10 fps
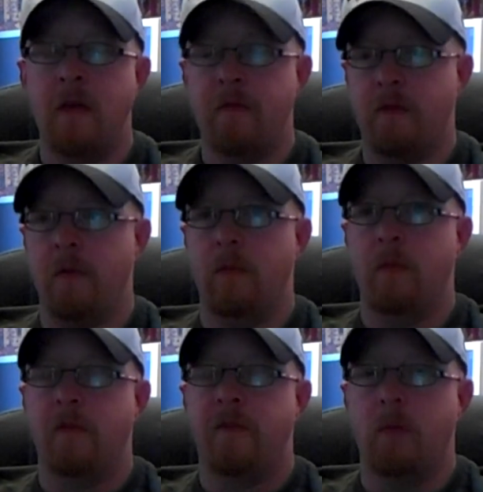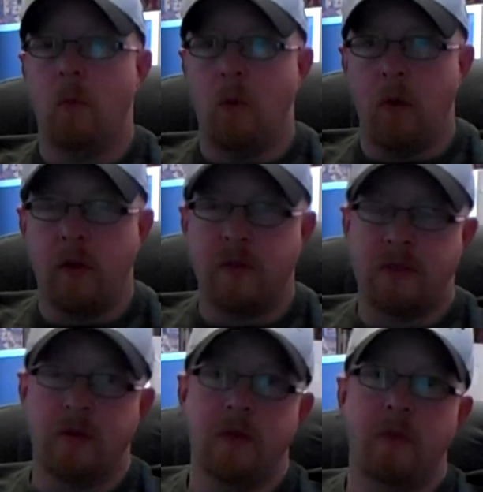from work,
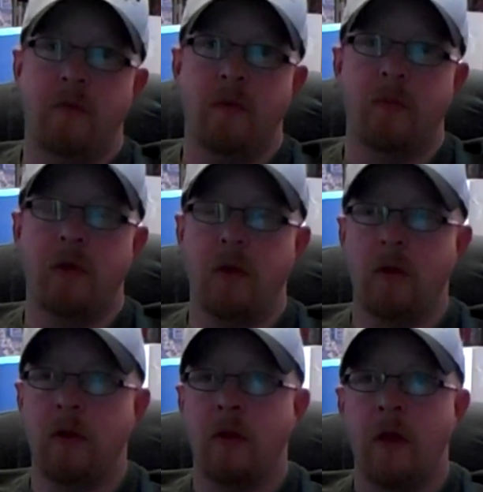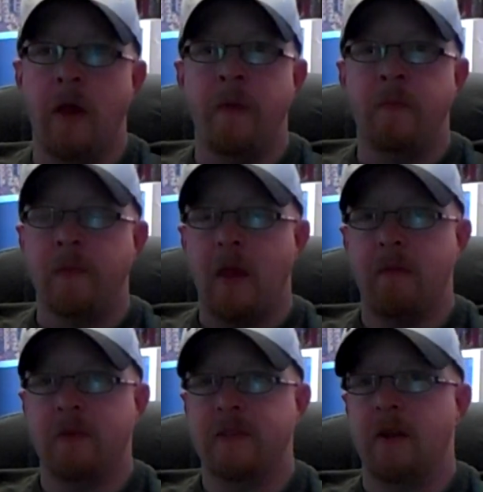so I should be feeling pretty good.
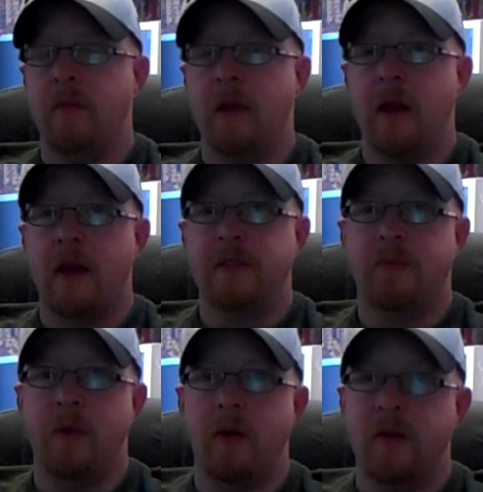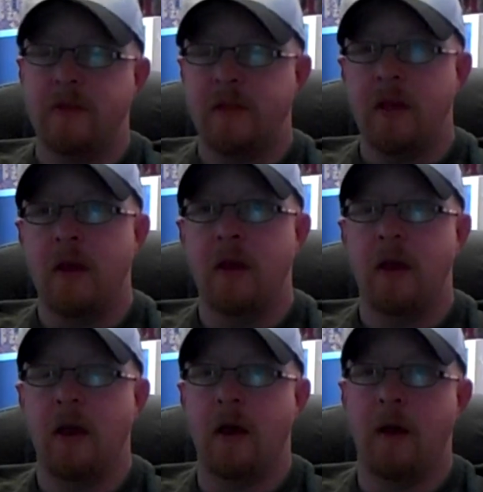Everybody's going to be in high spirits.
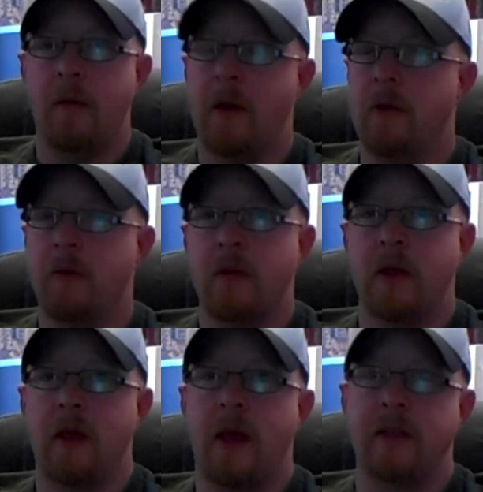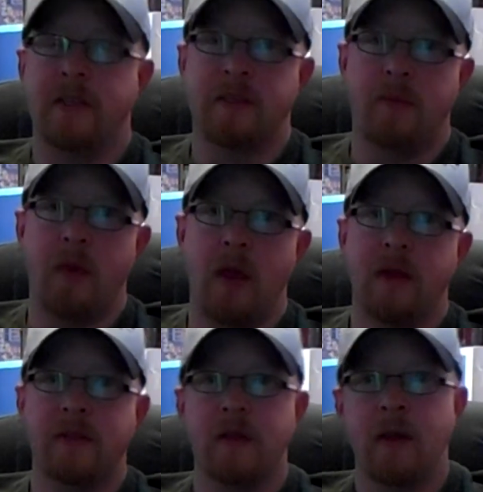I don't
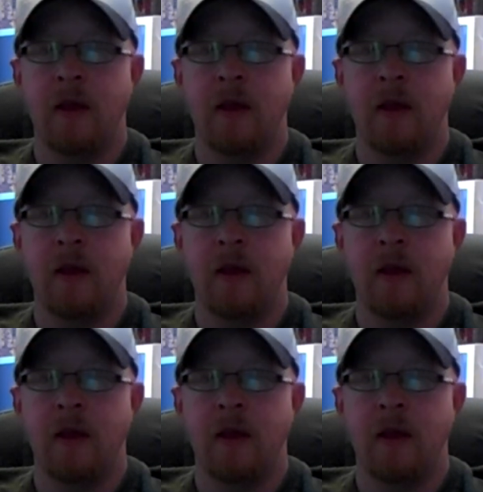anticipate,